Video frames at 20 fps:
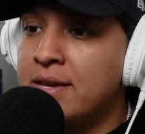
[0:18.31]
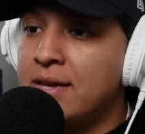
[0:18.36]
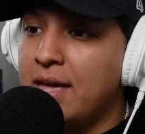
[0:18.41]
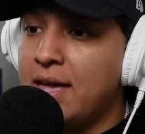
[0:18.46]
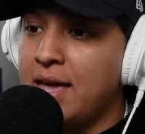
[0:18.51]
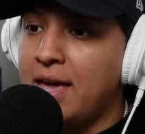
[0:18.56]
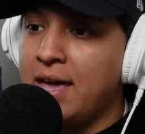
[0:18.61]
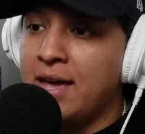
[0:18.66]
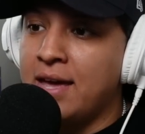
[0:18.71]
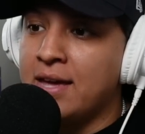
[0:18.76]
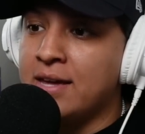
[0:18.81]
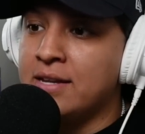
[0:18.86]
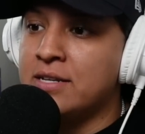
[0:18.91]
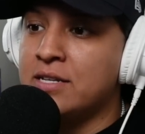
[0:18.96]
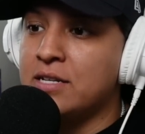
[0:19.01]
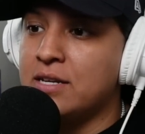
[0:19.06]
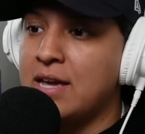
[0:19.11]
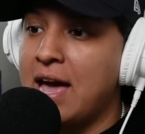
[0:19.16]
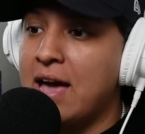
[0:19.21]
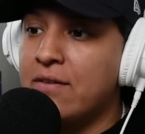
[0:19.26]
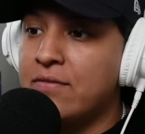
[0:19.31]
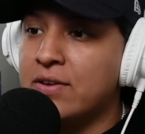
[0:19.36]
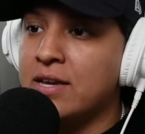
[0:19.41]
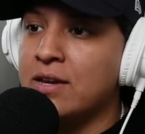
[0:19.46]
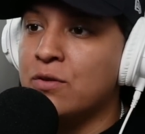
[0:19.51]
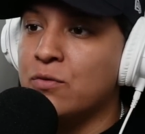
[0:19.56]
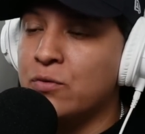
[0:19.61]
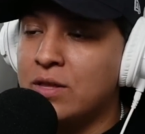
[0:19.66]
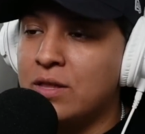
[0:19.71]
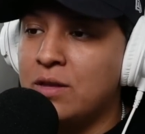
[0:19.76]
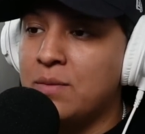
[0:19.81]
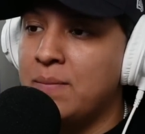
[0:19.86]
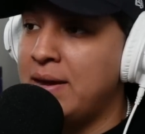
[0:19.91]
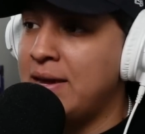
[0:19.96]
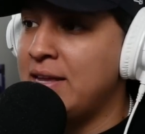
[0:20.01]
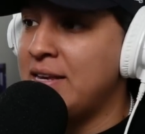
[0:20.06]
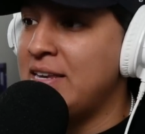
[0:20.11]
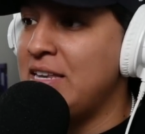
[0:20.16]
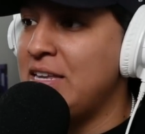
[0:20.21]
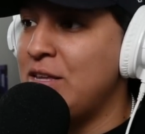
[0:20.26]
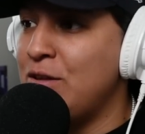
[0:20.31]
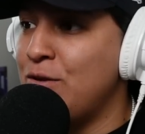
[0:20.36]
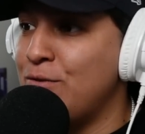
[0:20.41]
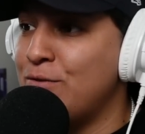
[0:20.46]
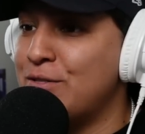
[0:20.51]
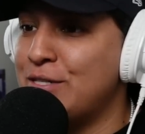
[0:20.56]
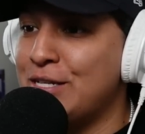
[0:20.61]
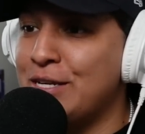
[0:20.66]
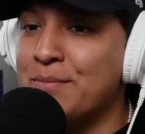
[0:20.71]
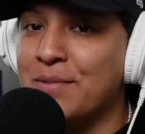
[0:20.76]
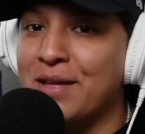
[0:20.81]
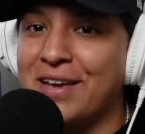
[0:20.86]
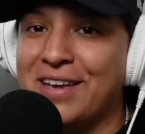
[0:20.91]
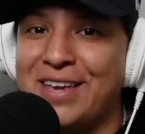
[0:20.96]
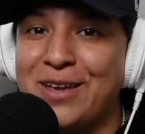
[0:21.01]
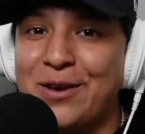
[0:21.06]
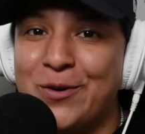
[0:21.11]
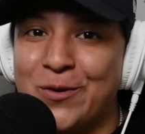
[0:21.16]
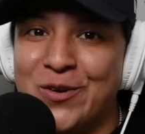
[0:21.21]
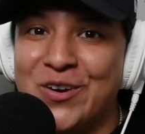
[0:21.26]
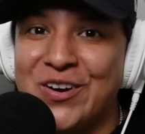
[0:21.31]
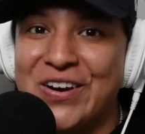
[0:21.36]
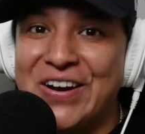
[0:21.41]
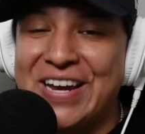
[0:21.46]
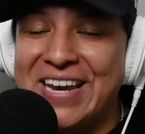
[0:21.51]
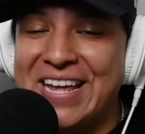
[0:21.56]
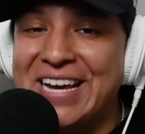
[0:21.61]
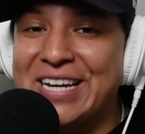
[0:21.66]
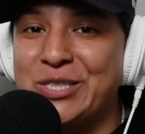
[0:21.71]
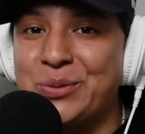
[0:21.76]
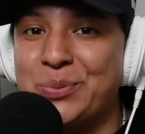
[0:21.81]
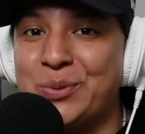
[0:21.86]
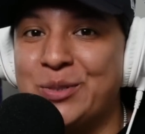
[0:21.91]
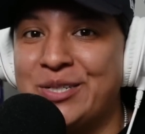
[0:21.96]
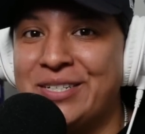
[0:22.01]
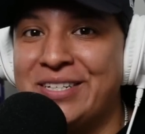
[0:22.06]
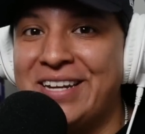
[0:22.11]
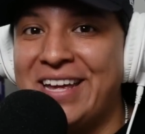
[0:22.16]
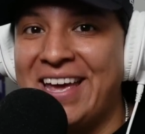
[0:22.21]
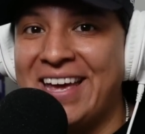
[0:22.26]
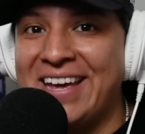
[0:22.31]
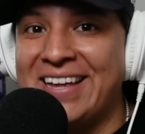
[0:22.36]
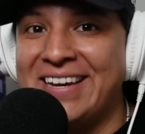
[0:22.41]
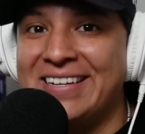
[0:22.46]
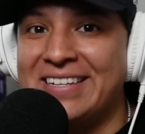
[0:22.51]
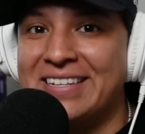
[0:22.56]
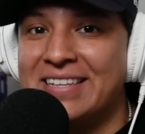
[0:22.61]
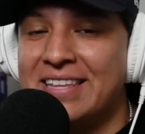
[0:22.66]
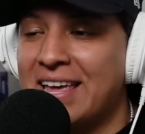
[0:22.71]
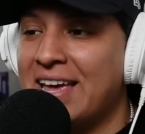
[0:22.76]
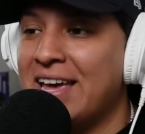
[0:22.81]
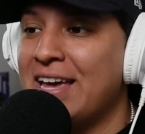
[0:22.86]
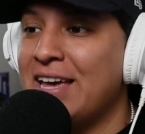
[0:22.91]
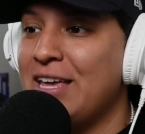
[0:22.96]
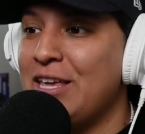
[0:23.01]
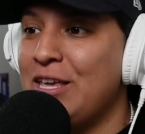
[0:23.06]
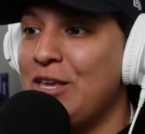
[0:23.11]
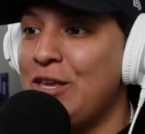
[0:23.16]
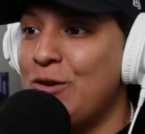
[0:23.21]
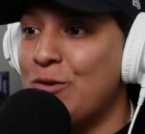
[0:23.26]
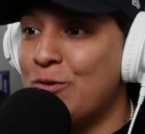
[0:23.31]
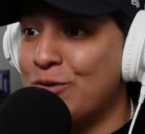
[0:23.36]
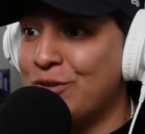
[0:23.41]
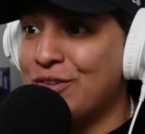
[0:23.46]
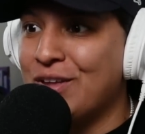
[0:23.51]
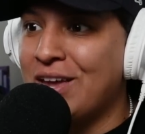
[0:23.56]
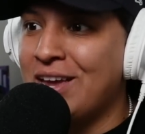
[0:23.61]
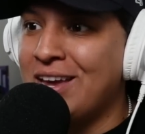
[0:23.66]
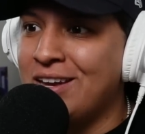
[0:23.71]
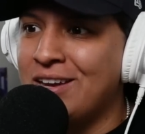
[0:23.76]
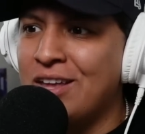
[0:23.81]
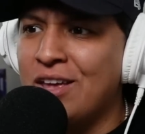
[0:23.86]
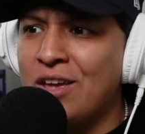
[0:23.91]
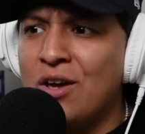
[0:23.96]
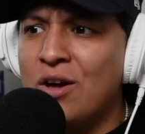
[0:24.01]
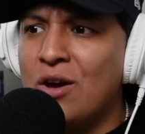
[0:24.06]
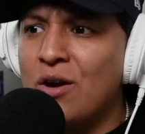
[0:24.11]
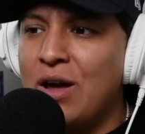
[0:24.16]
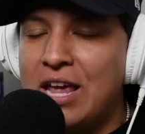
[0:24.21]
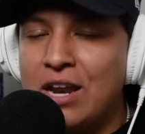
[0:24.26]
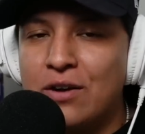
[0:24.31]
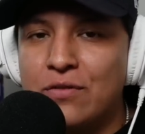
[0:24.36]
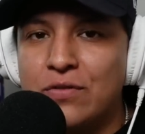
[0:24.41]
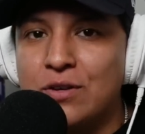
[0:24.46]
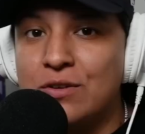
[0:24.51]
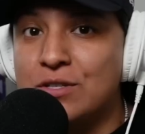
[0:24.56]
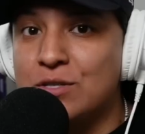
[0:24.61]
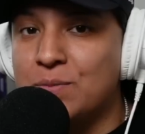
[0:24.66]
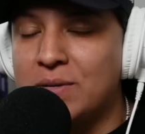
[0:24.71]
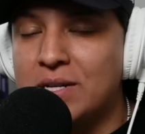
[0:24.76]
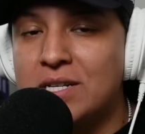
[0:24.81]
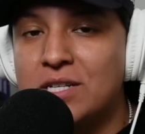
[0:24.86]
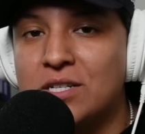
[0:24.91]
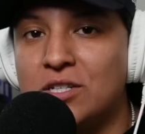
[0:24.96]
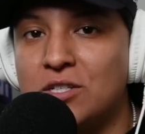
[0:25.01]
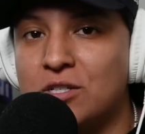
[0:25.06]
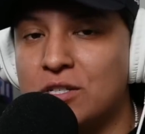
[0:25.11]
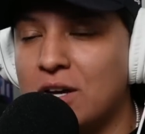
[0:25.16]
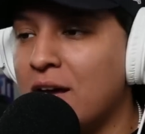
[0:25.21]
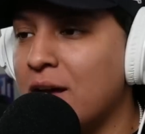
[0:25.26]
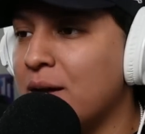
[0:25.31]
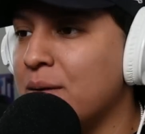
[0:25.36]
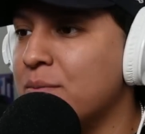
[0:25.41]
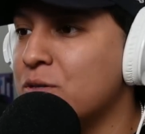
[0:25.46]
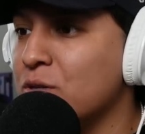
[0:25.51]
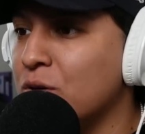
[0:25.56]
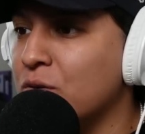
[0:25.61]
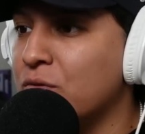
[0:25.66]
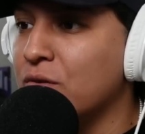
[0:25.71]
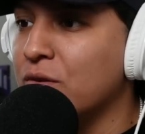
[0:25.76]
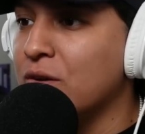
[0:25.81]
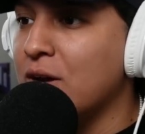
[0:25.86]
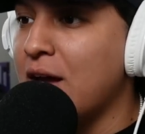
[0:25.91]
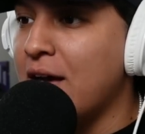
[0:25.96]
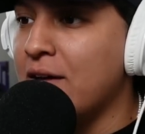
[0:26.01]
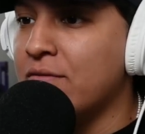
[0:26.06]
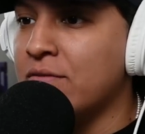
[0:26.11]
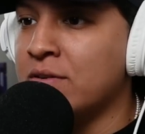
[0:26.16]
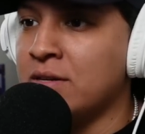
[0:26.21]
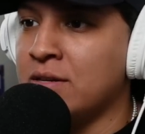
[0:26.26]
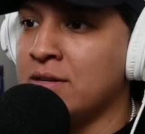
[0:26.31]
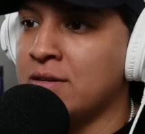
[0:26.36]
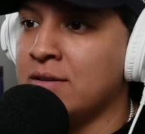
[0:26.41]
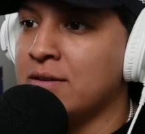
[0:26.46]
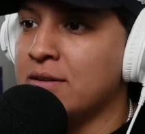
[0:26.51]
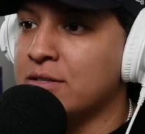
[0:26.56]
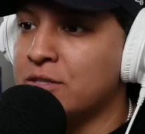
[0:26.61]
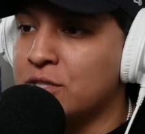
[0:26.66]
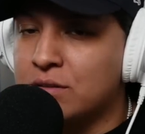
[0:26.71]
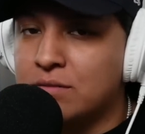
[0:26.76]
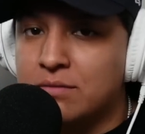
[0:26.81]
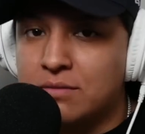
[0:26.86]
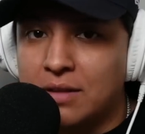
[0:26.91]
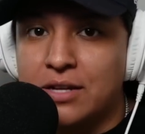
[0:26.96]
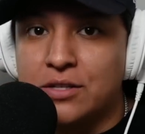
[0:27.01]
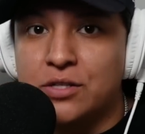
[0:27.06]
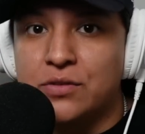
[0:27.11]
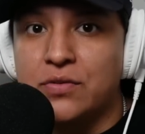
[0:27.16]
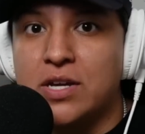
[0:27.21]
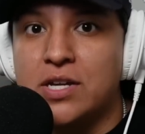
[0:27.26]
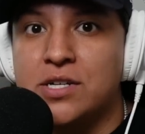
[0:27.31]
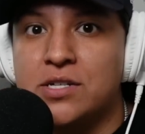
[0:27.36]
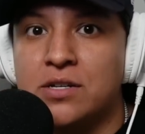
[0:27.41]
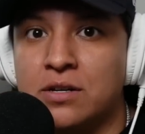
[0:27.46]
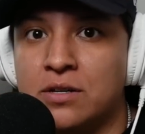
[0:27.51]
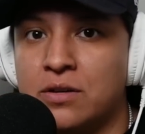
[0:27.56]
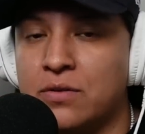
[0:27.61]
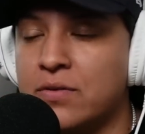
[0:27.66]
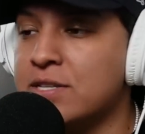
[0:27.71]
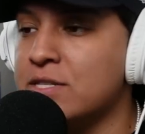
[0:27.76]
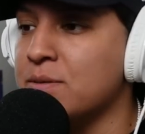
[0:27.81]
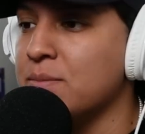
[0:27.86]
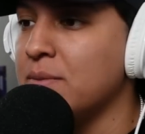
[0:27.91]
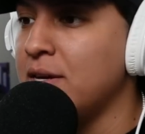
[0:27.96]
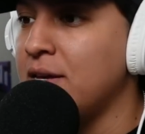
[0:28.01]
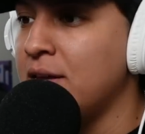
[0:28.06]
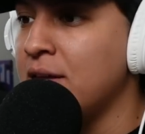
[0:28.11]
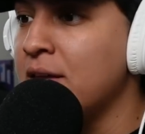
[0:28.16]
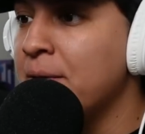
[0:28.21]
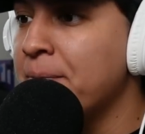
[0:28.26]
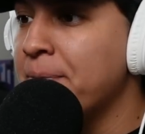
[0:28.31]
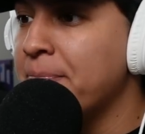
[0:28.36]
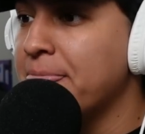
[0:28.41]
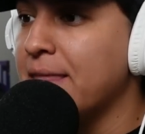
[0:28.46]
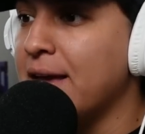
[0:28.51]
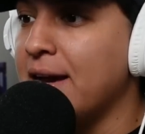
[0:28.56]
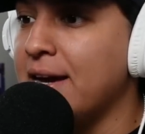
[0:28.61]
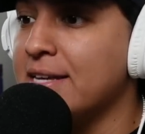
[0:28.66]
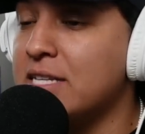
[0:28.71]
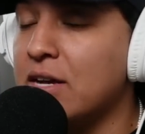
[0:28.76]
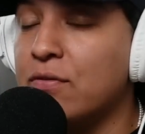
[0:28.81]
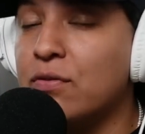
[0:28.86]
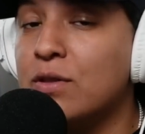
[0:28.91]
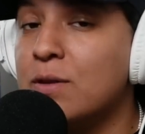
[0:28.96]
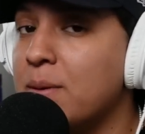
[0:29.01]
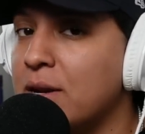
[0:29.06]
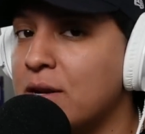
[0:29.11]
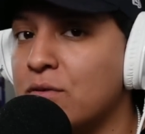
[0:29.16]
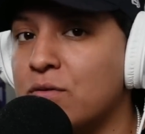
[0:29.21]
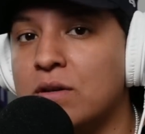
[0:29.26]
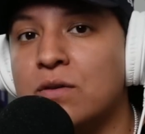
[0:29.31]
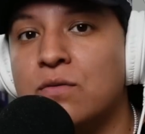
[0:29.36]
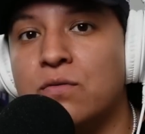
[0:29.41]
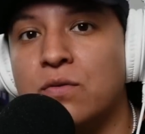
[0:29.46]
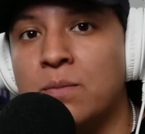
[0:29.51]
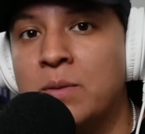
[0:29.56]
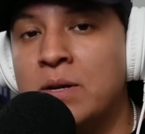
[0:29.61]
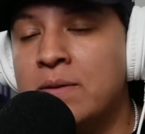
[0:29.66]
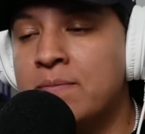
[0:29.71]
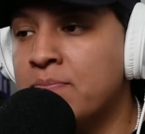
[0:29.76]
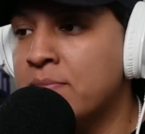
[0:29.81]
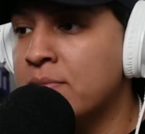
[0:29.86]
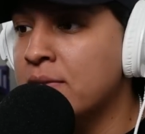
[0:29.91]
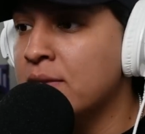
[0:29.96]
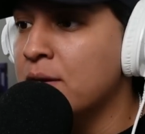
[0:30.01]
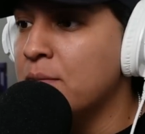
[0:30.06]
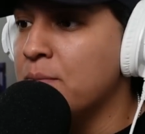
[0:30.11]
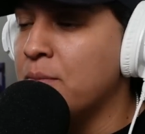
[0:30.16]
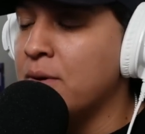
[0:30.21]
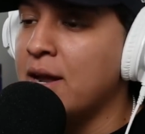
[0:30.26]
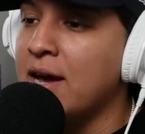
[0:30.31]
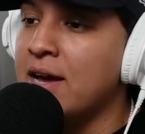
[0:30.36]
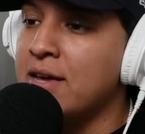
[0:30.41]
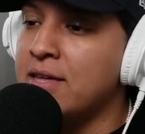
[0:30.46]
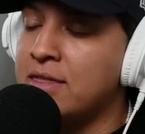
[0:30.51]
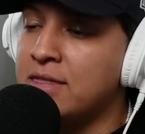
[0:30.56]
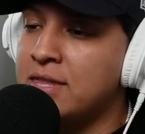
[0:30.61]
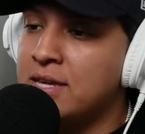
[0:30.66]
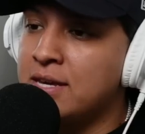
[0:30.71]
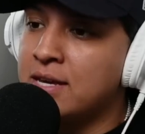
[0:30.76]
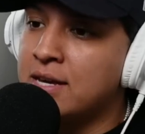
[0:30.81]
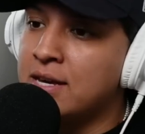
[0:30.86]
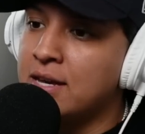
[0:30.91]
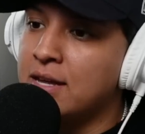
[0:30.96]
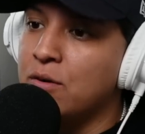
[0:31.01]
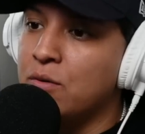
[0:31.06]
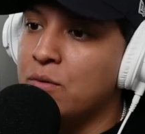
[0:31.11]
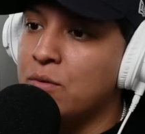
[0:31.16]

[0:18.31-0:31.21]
And having it really made you seem like you were an expert and that you could land interviews and potentially jobs over having a cloud certification on your resume. I definitely benefited from it, but I think